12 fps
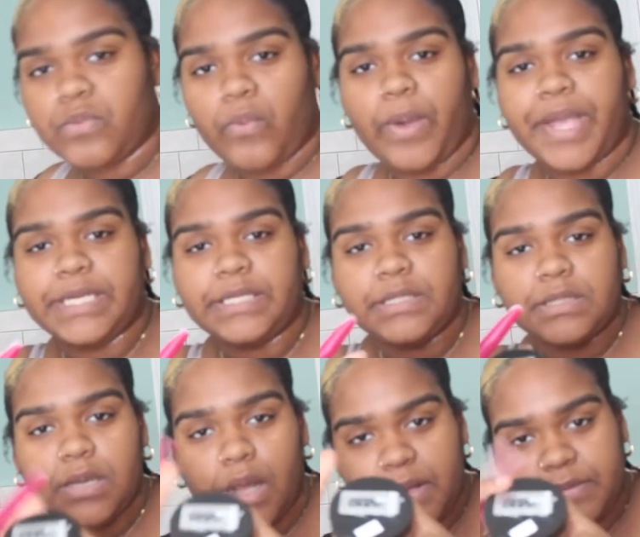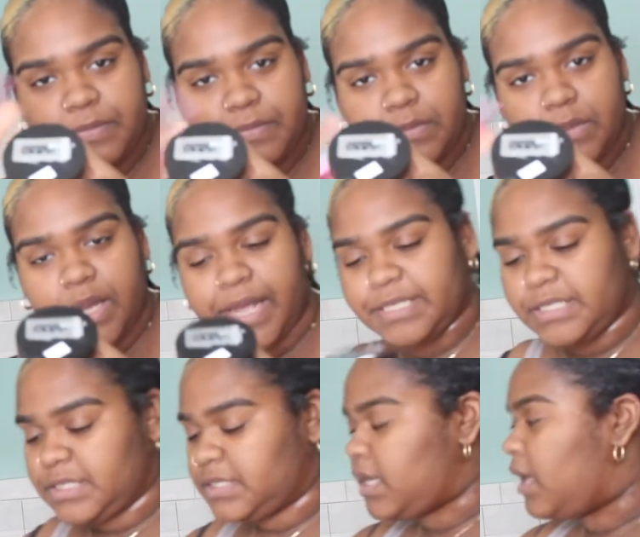with
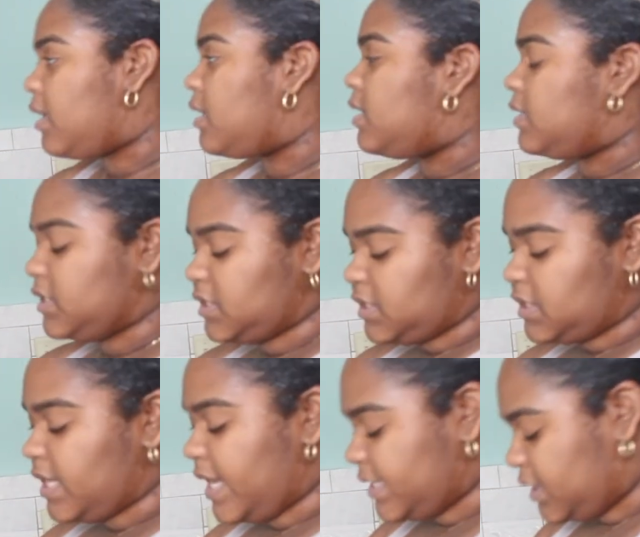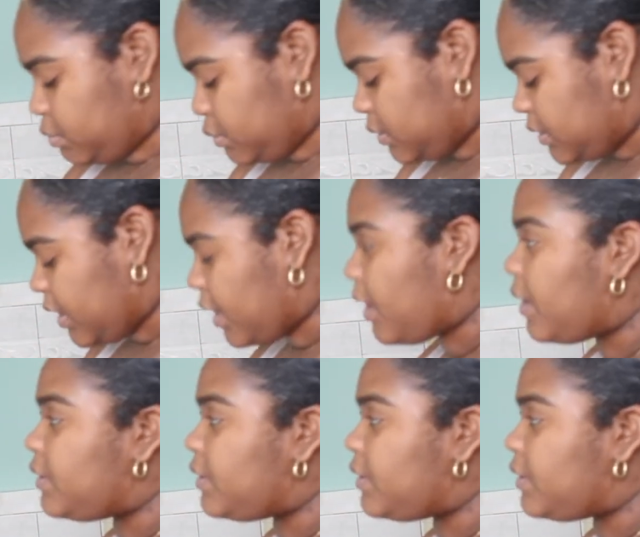this. This is the edge booster.